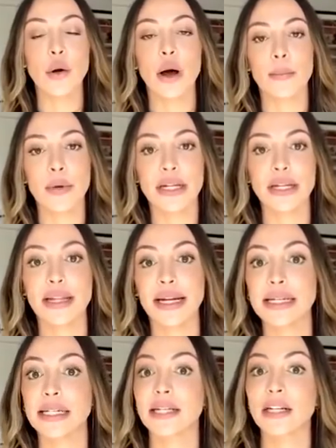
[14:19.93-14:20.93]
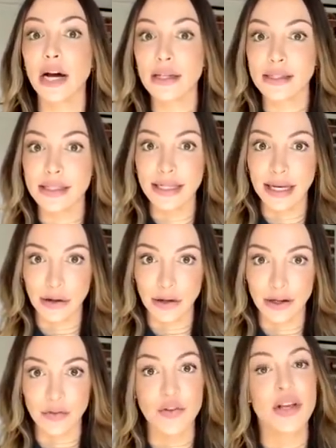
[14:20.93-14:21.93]
up in and that I did not sneak out
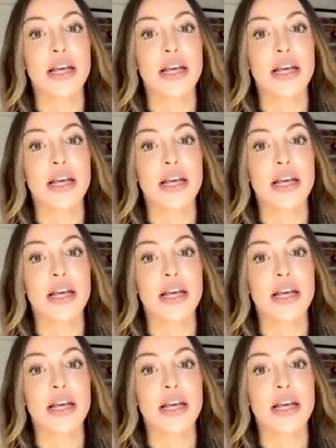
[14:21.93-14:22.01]
of